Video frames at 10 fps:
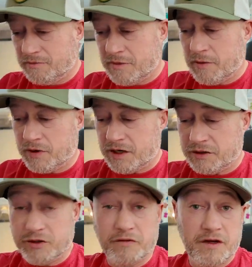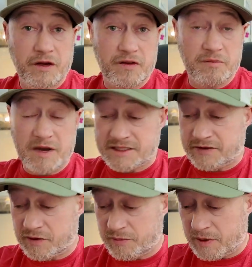Maybe one day I'll do a video of the mess
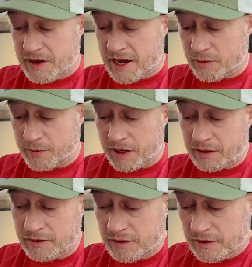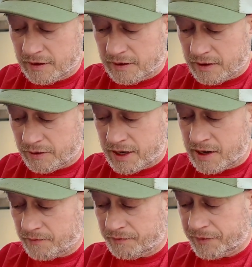after a big pack opening.
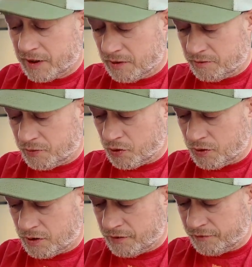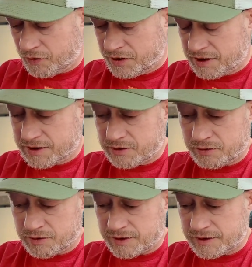Okay, Poor Unfortunate
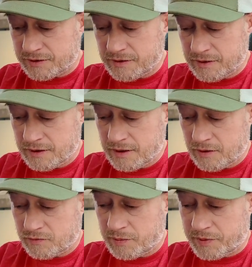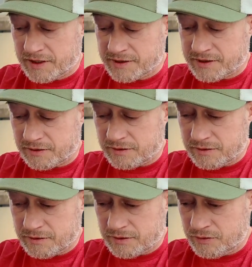Souls. Rapunzel.
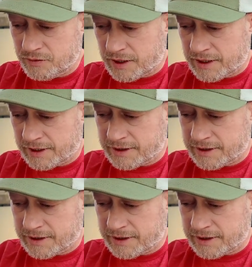Ooh, I like